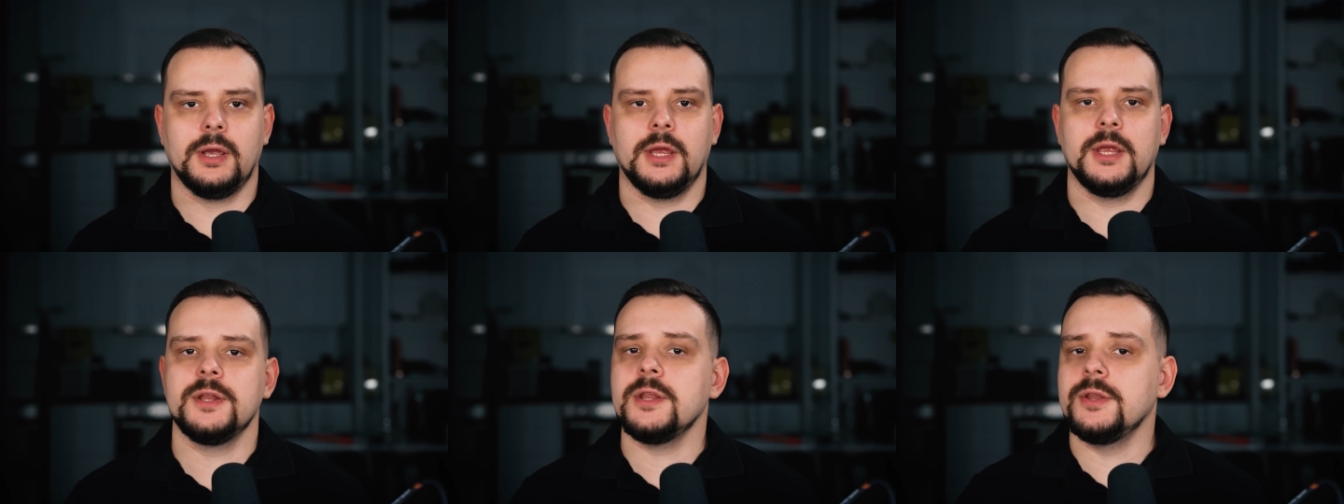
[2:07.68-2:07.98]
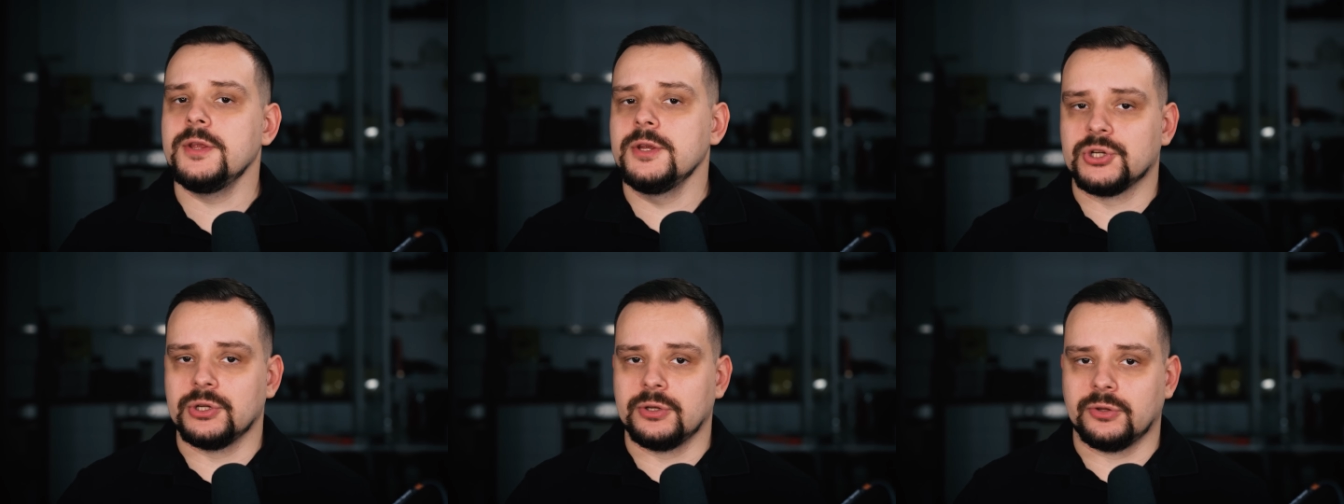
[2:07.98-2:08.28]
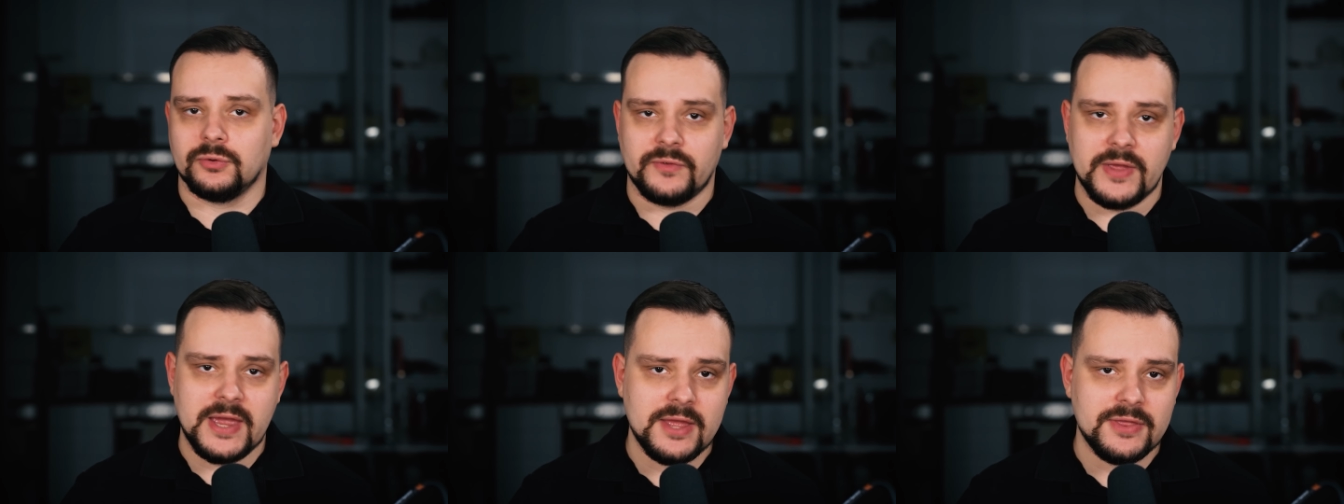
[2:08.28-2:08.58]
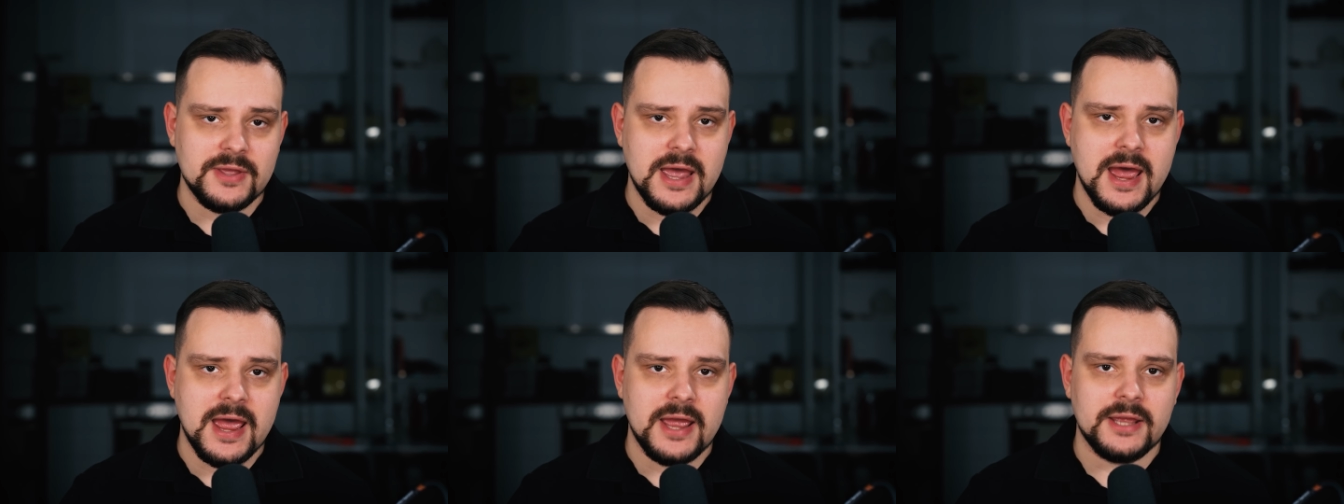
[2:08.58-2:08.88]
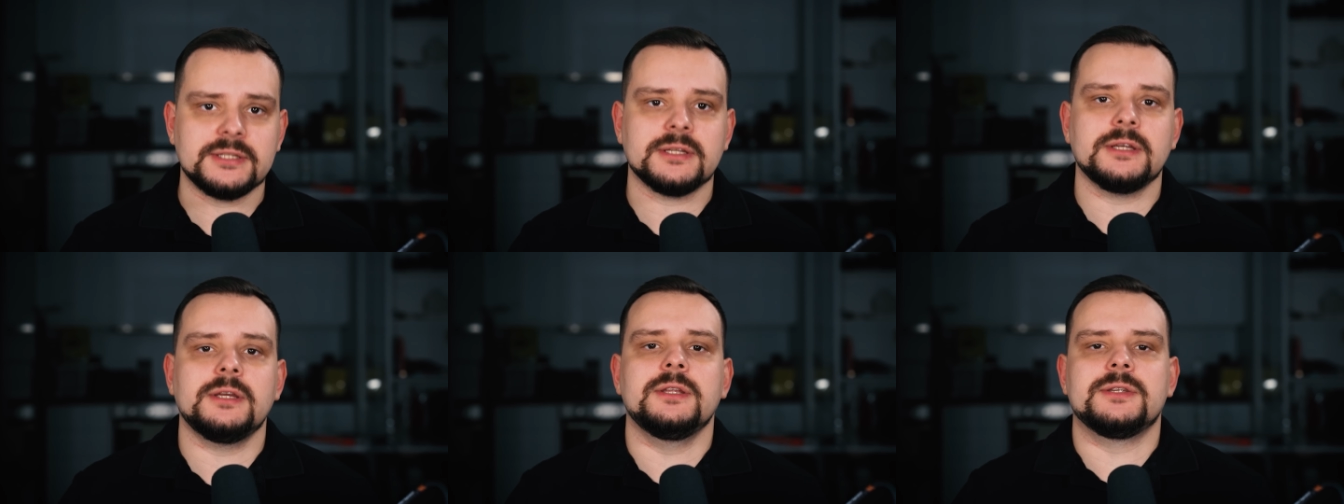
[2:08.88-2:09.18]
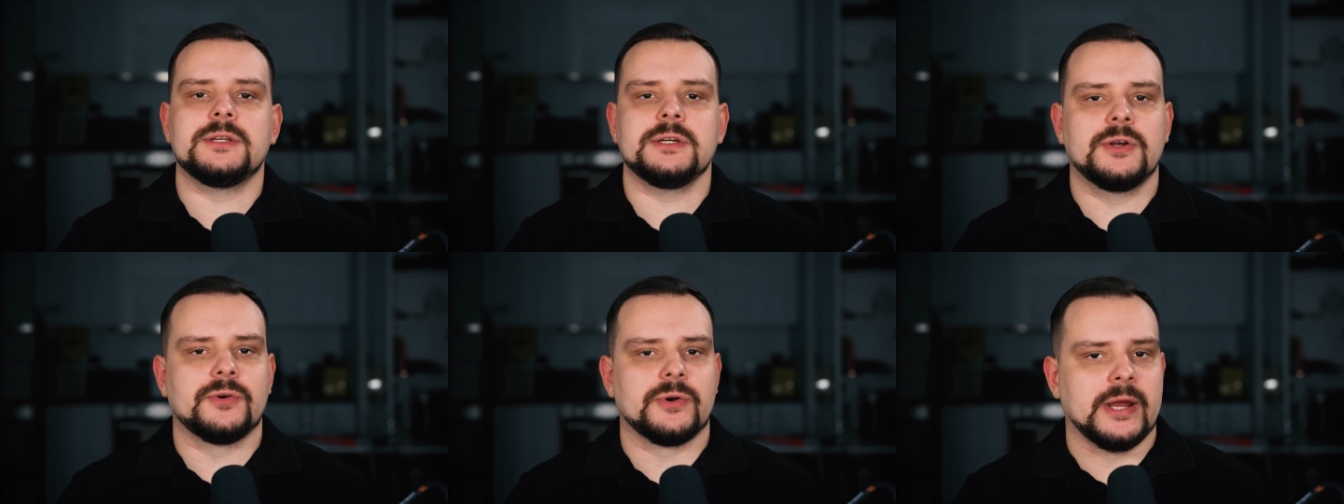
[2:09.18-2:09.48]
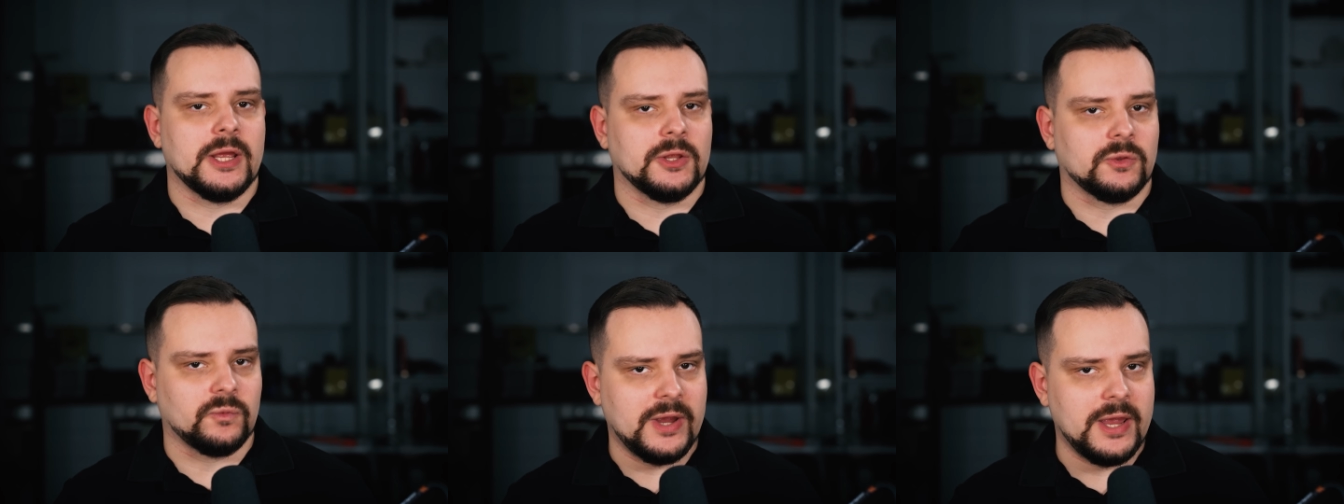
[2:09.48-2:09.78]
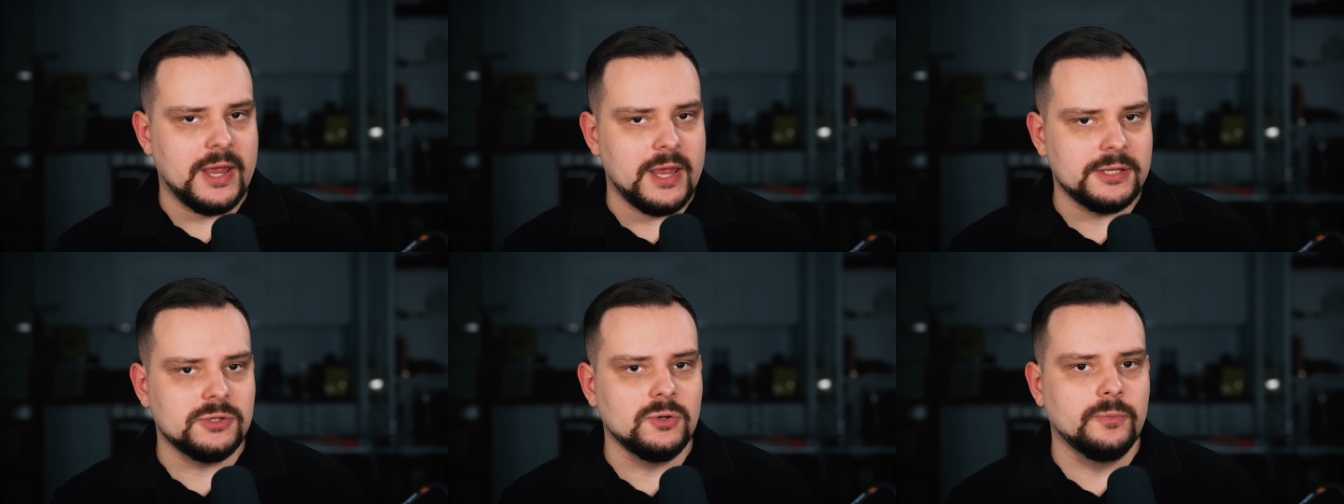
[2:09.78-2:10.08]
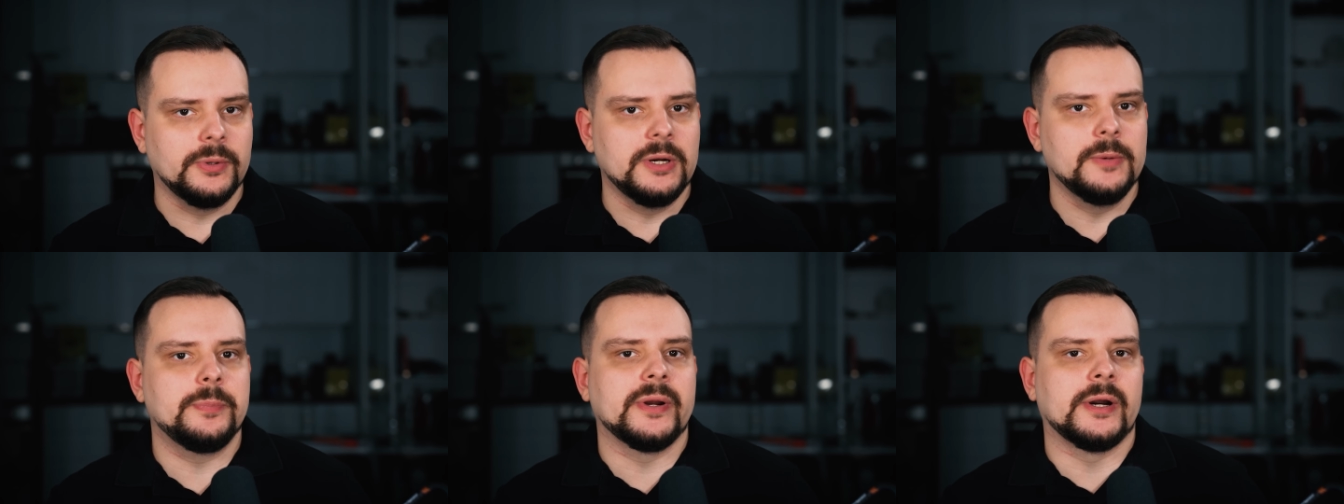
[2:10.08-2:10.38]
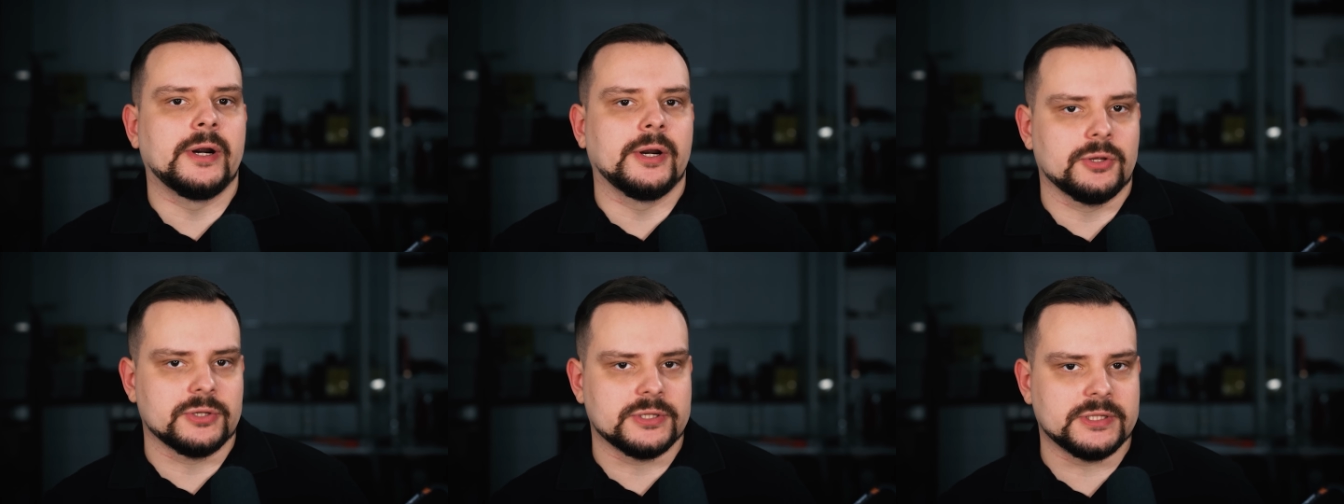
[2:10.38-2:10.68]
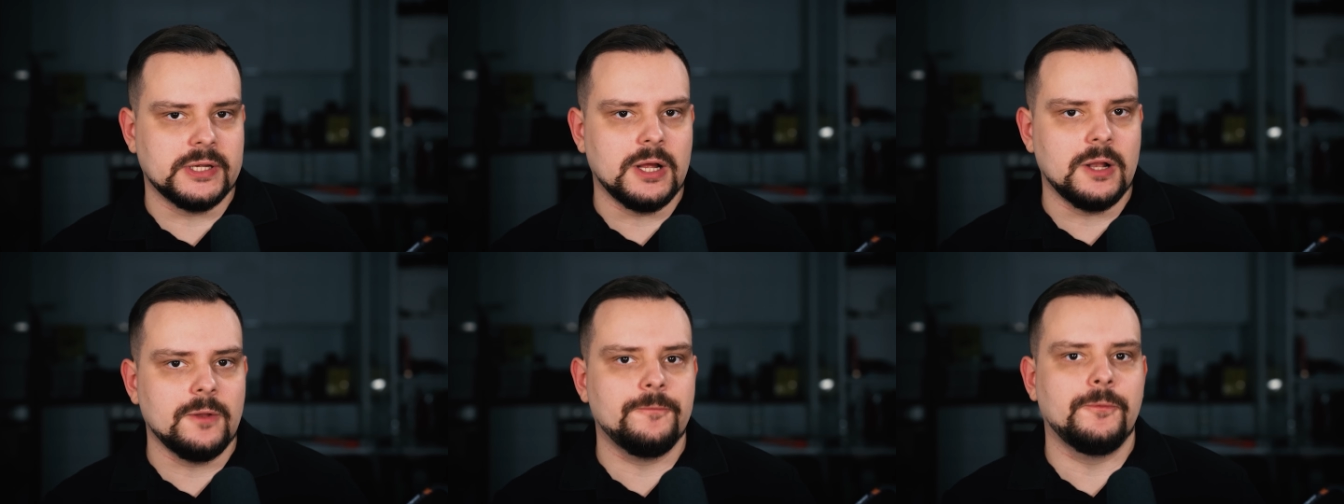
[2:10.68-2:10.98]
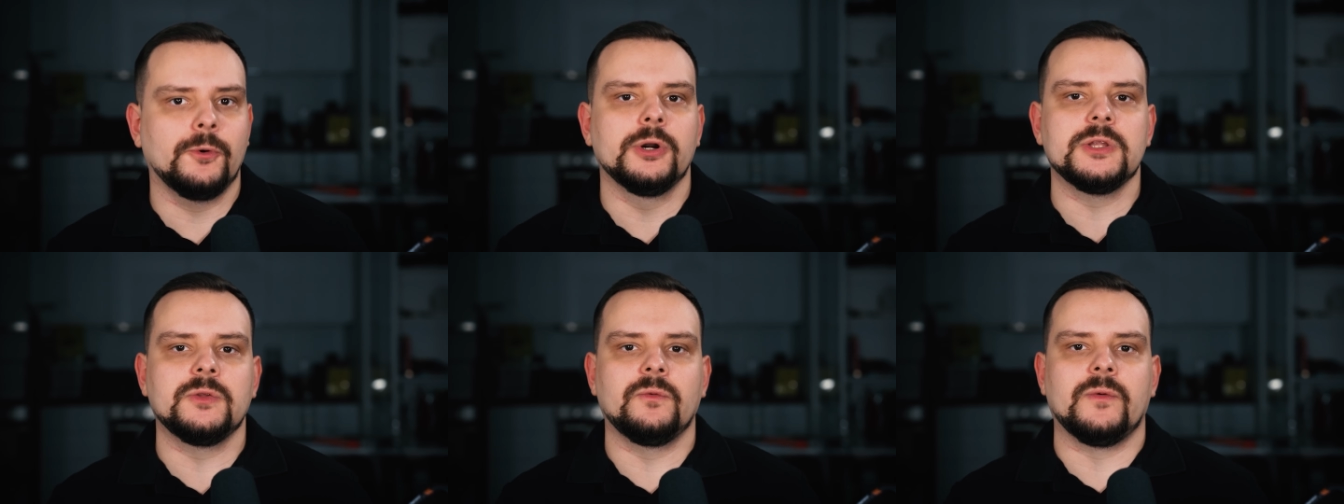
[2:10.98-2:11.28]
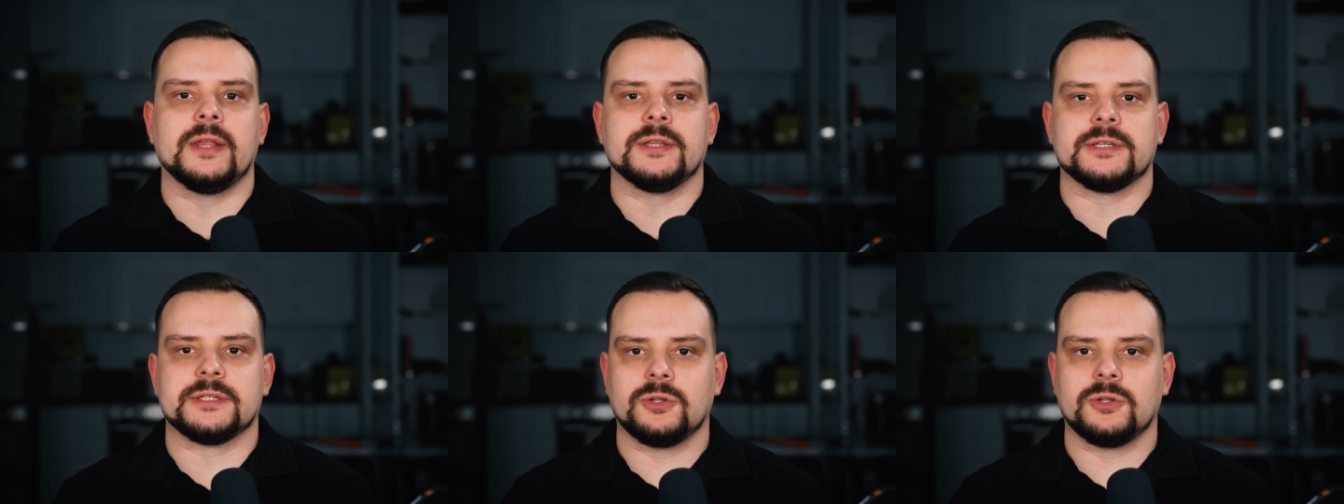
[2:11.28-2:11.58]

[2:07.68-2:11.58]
In addition to that, guys, it's a great way to prepare yourself for advanced